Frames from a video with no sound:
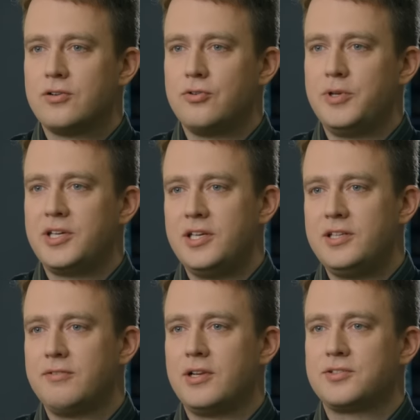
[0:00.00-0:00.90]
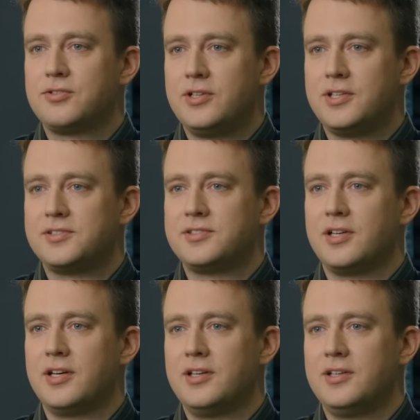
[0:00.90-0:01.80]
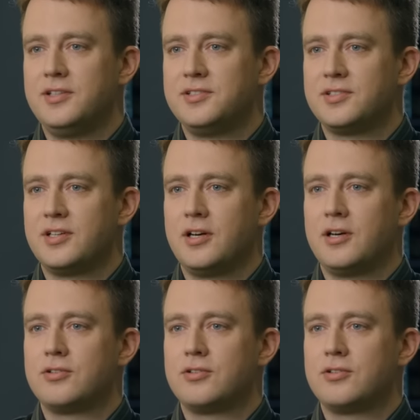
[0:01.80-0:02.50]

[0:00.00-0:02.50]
Communicative electronics is a